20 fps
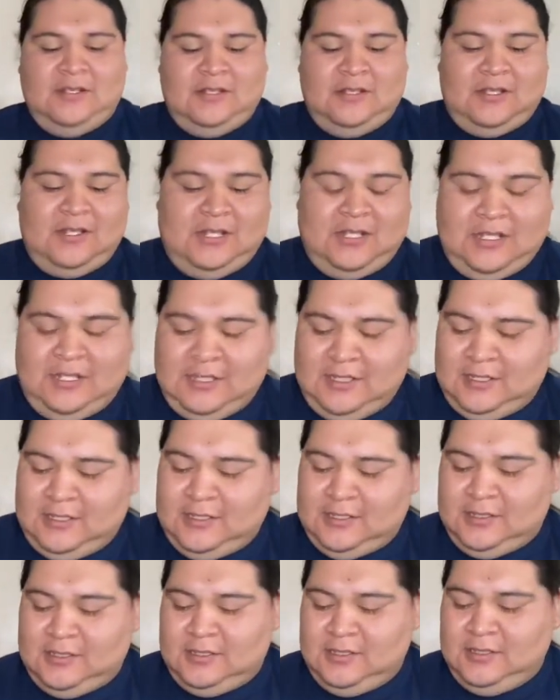
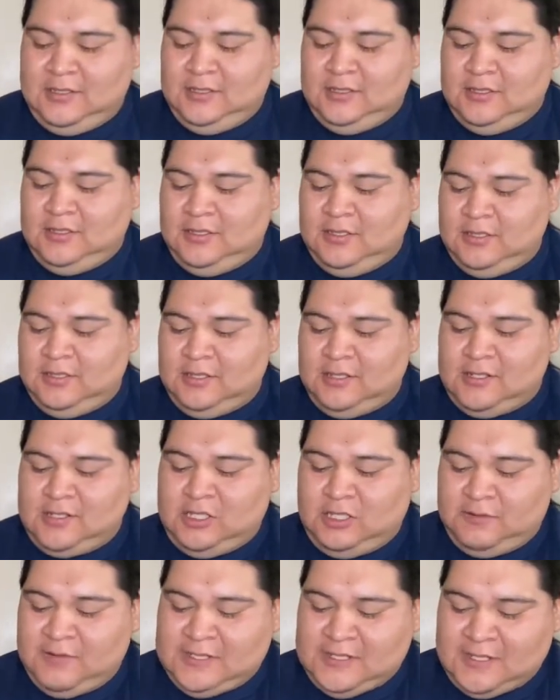and there's
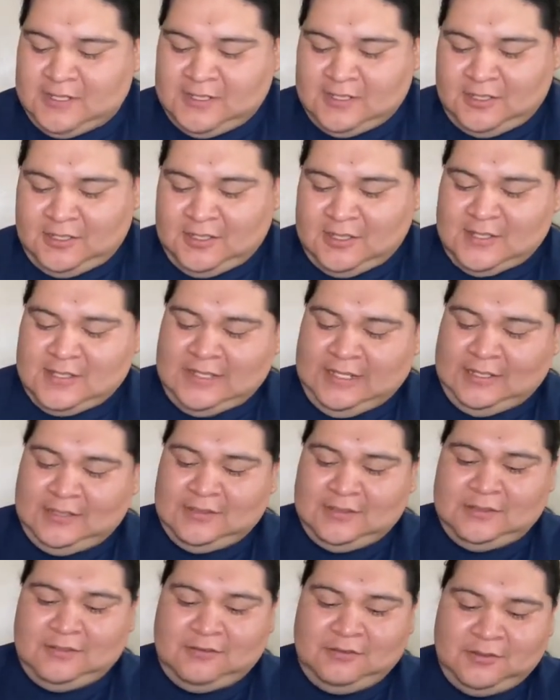always a certain
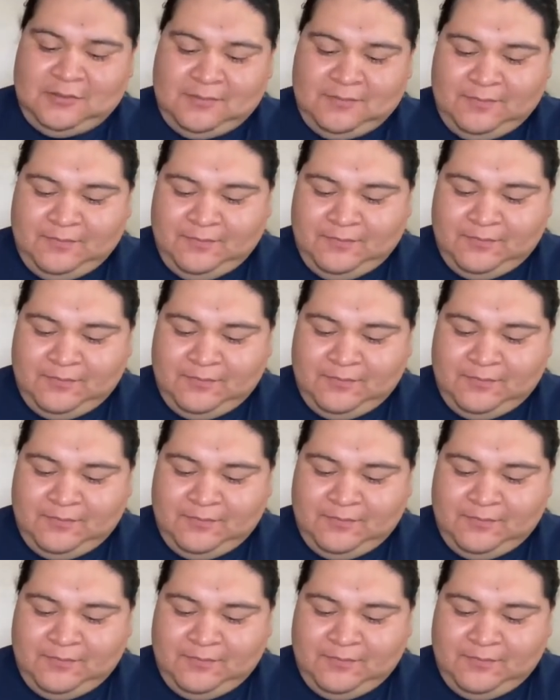sound to them